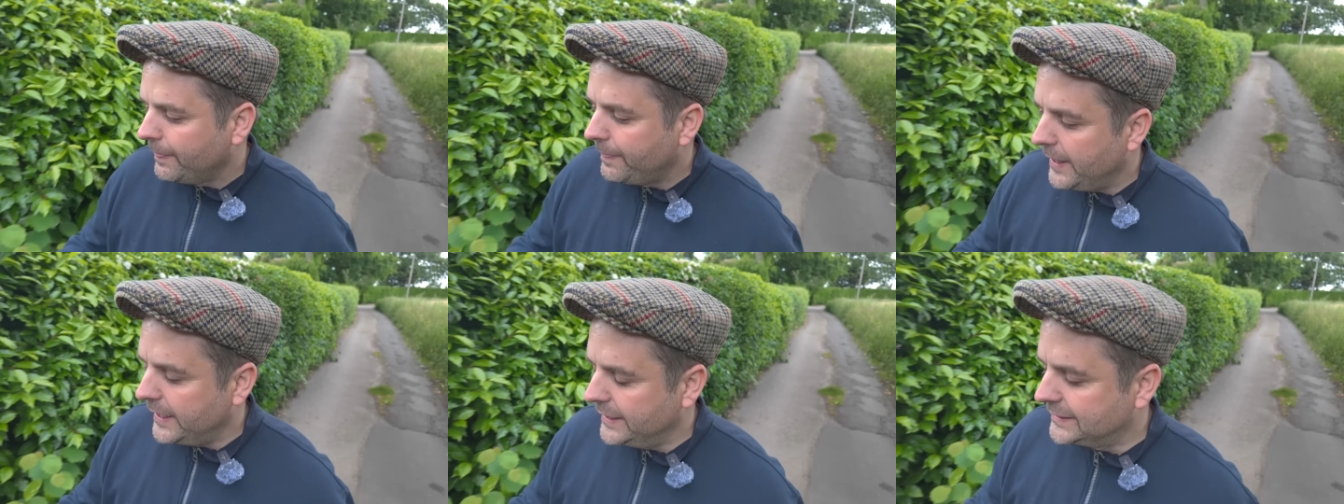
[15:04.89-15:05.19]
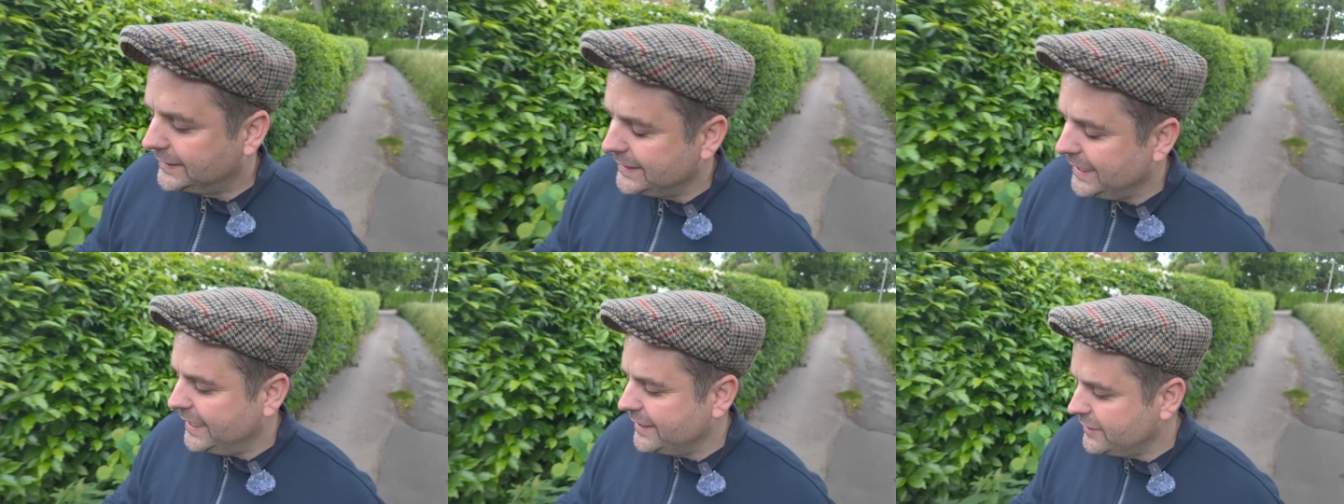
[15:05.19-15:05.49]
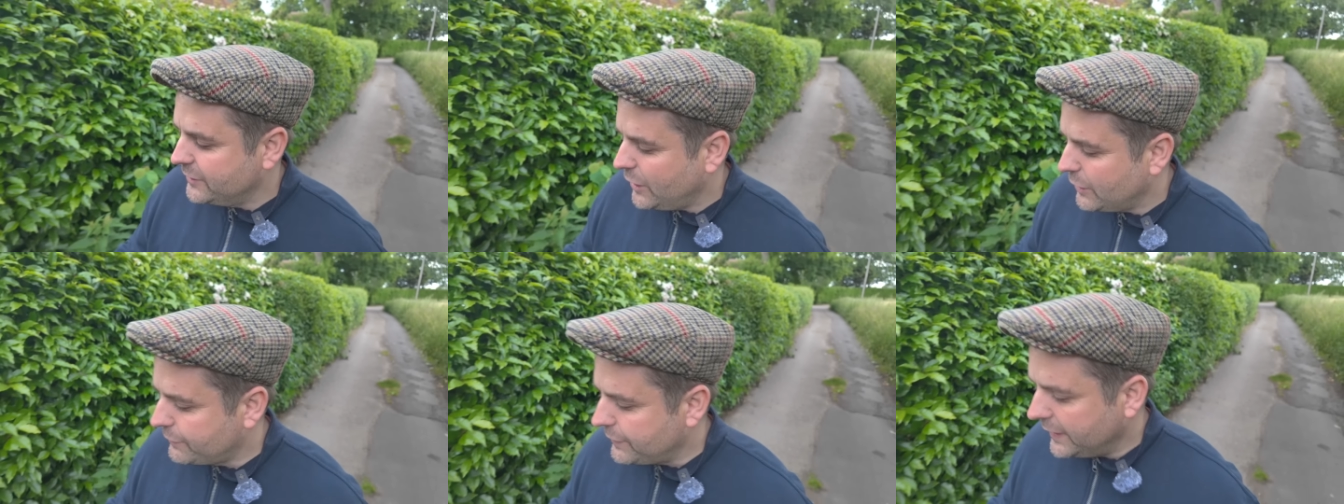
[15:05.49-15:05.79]
they said
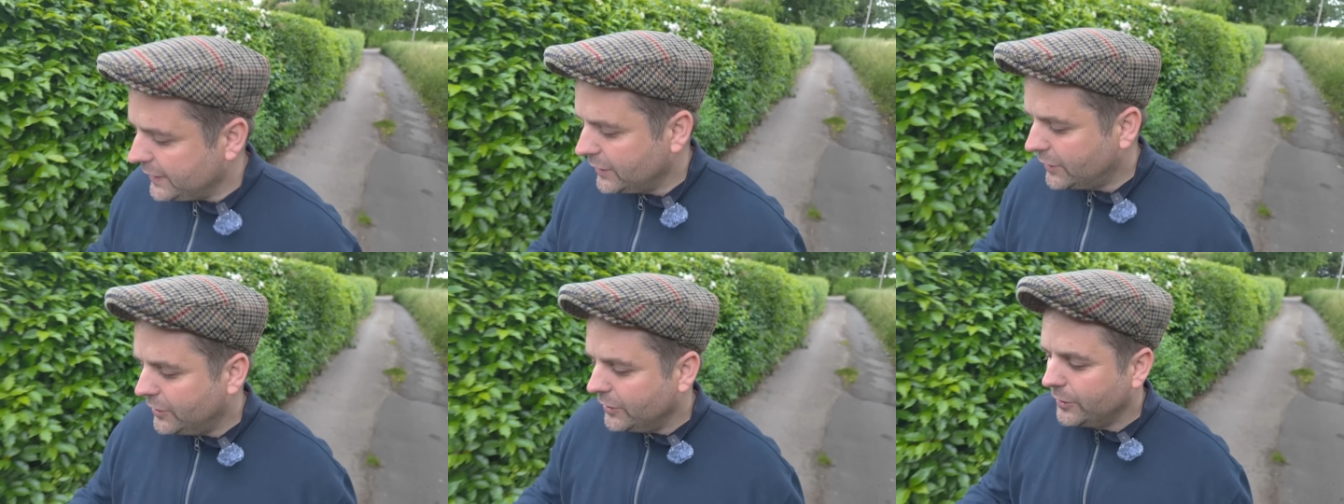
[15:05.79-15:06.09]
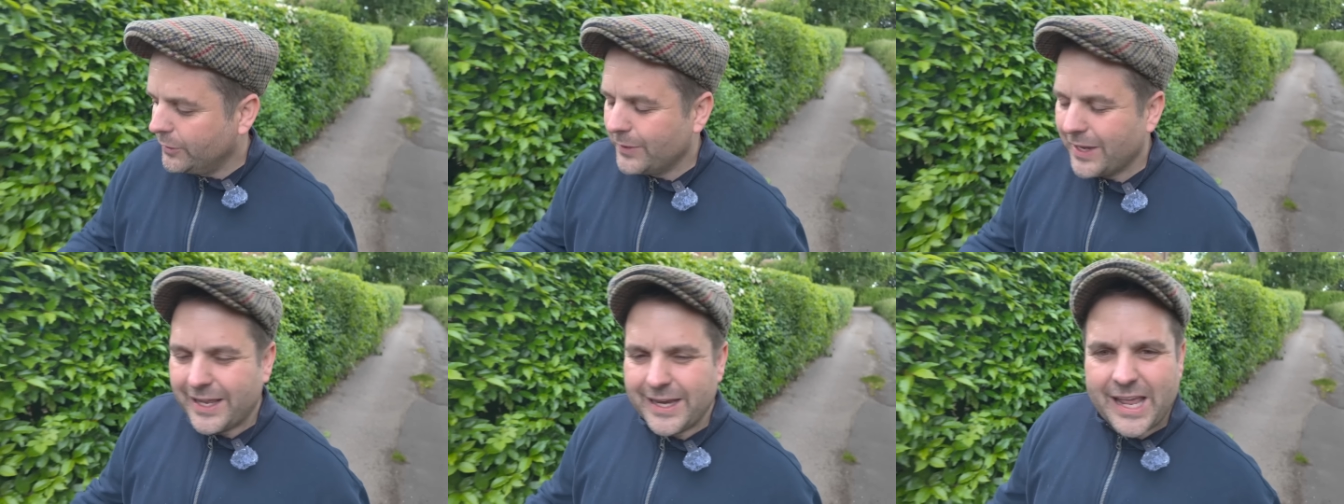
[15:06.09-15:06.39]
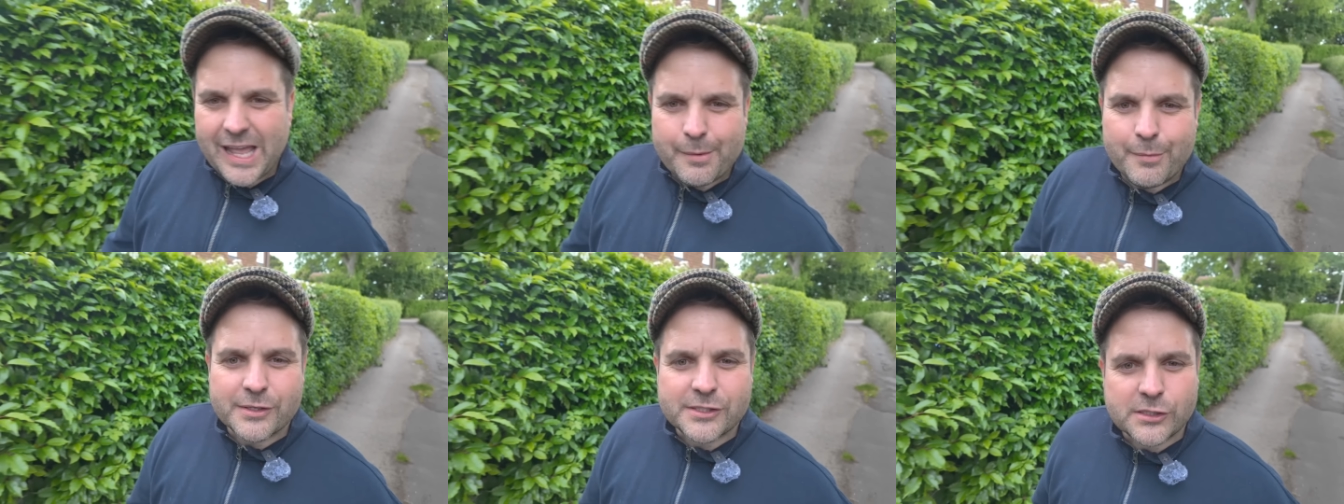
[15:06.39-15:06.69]
no thank you and
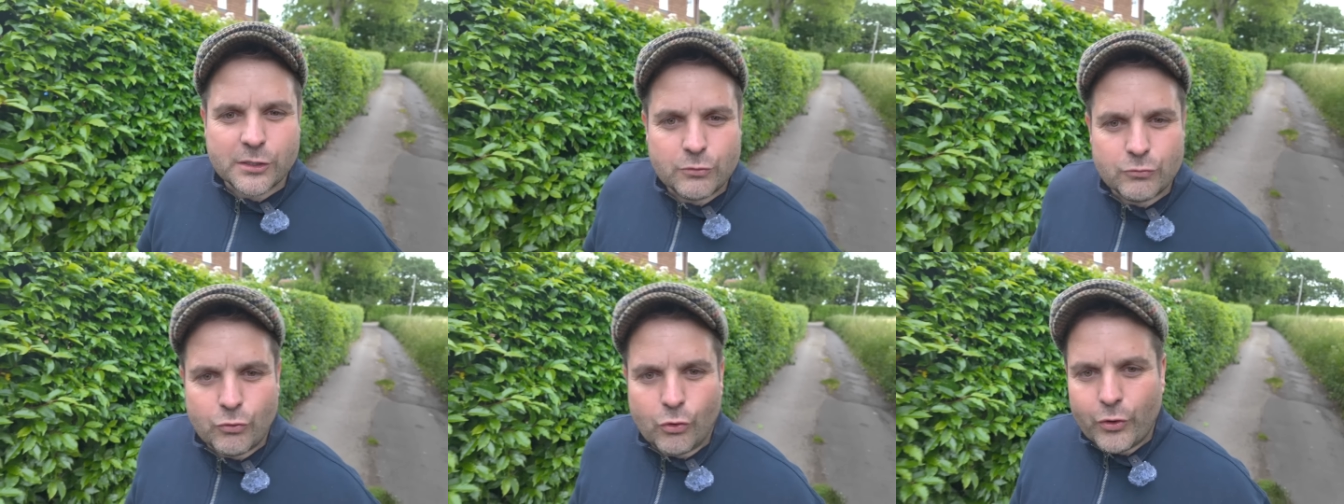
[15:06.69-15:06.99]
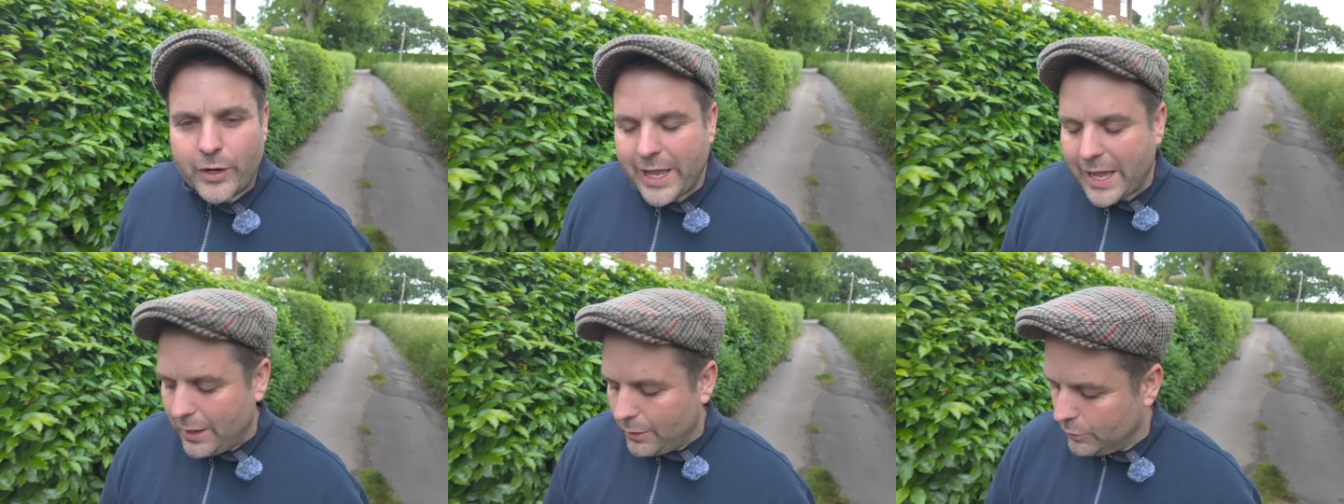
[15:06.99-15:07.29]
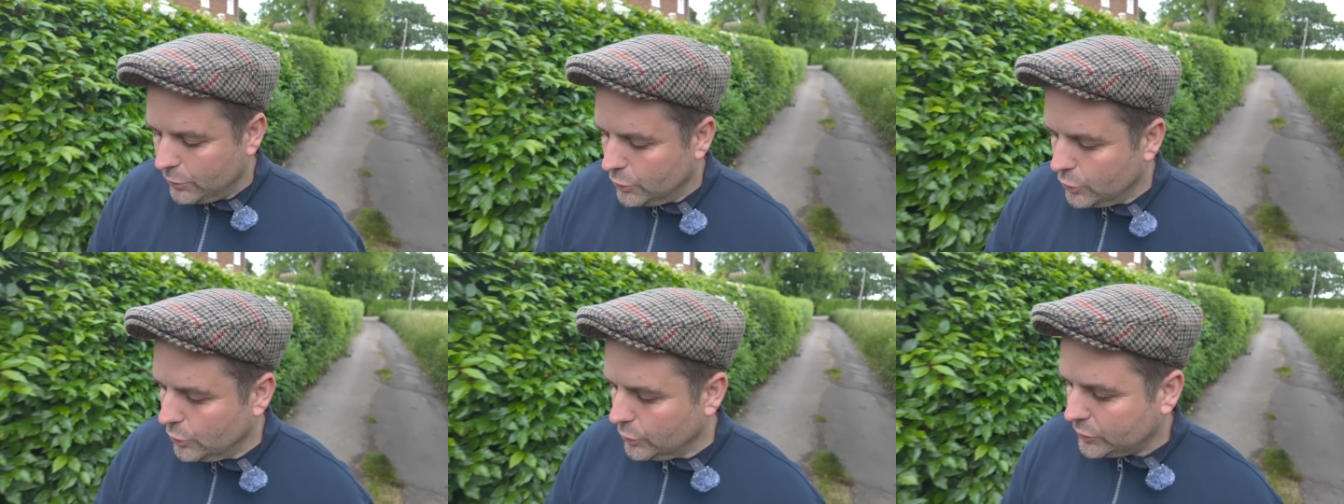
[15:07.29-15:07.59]
Emerson Royal
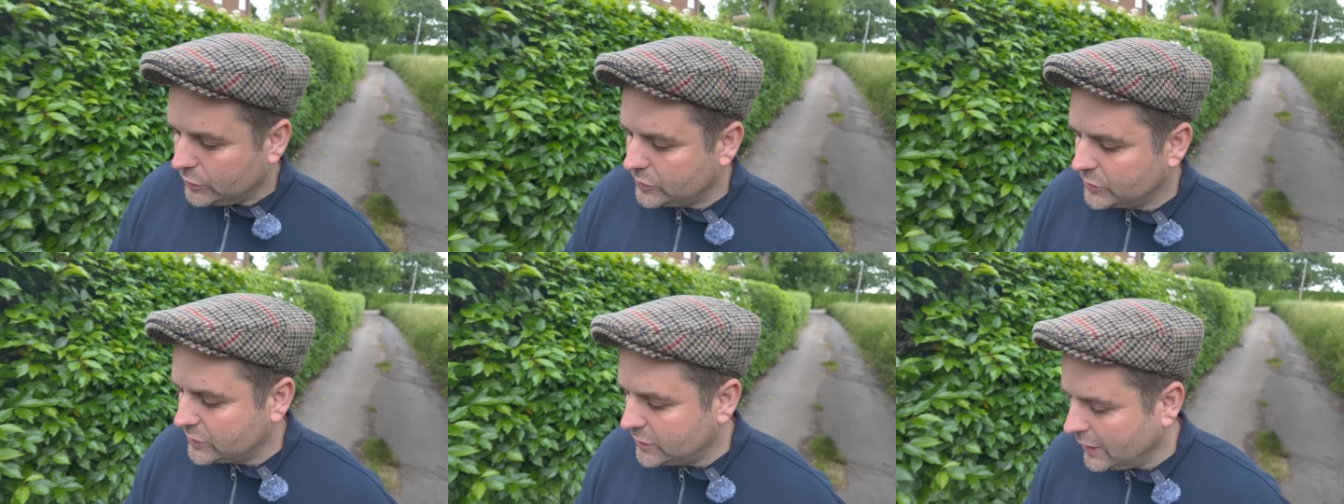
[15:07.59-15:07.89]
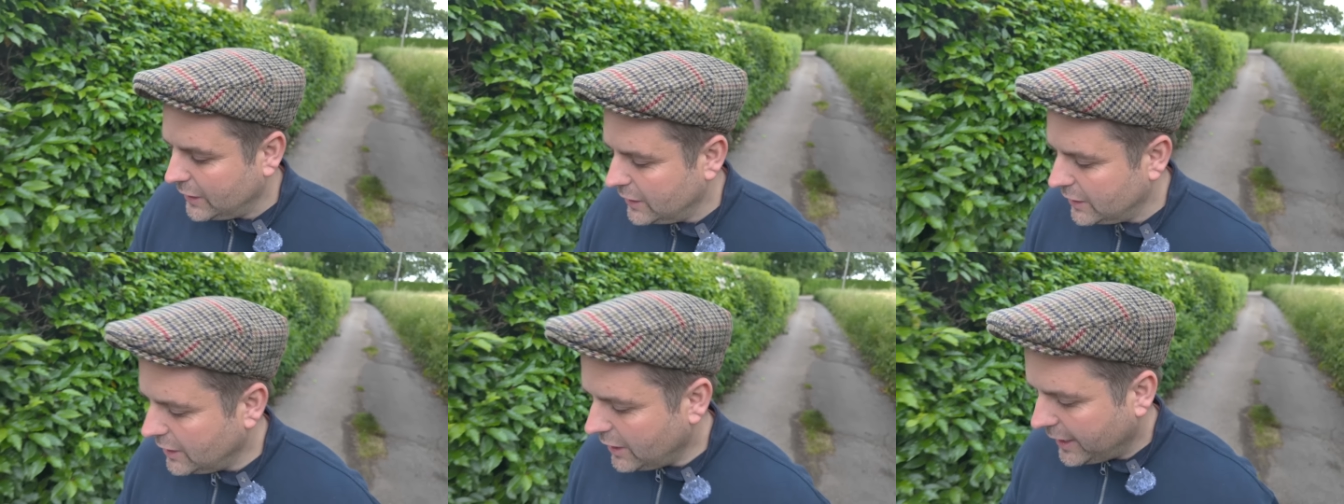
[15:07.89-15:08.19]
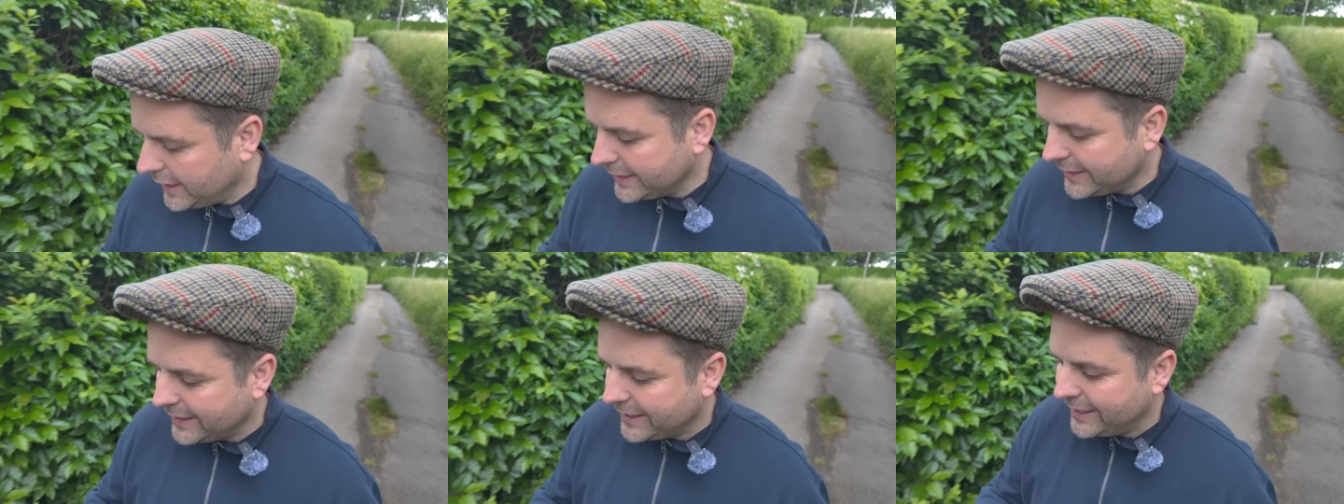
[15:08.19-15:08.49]
looks
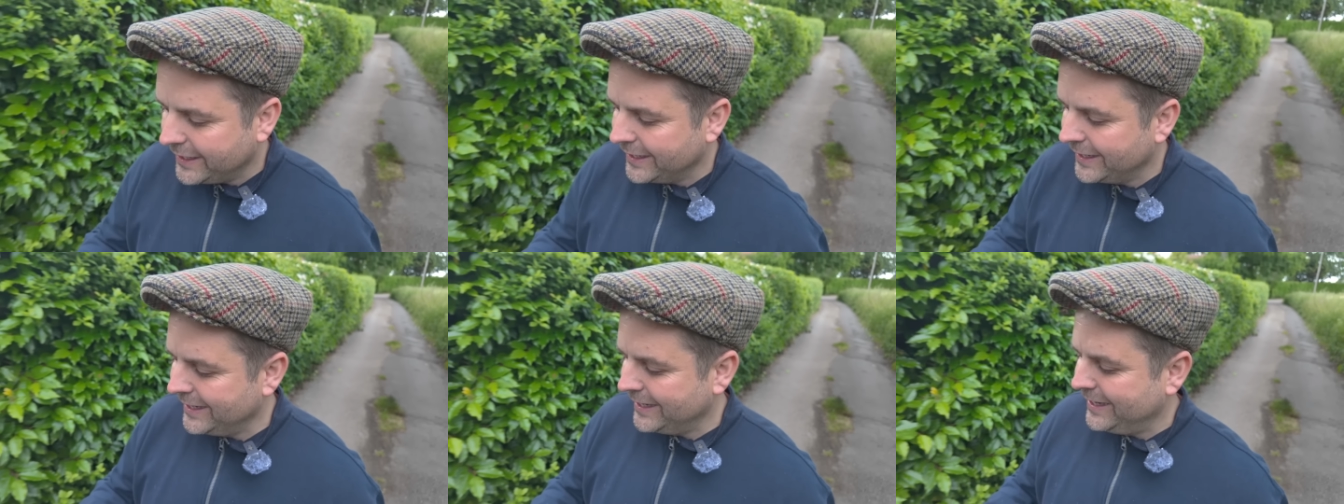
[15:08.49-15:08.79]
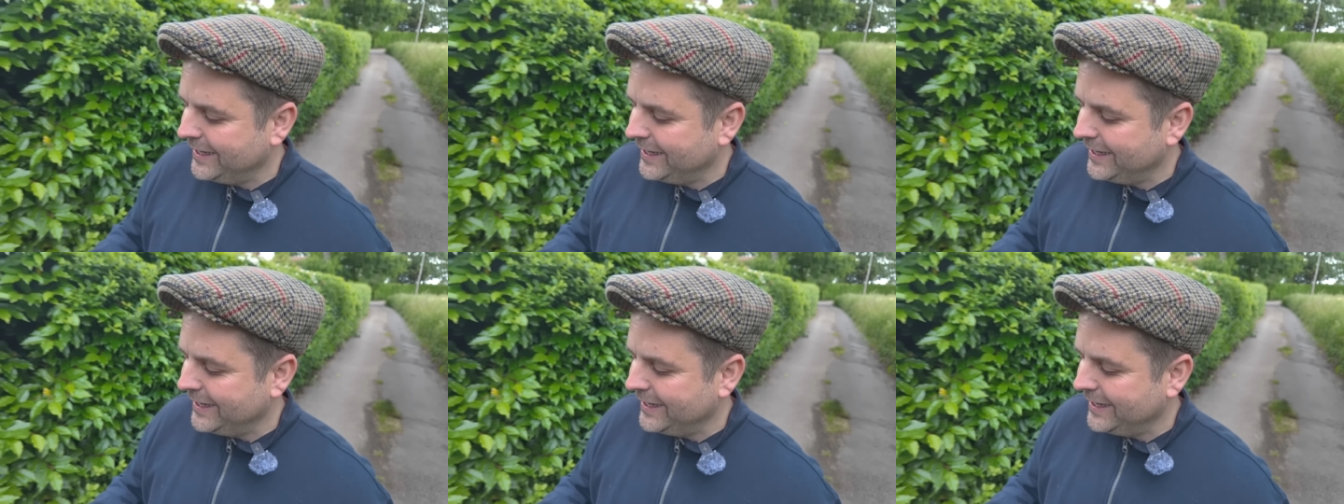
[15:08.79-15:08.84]
like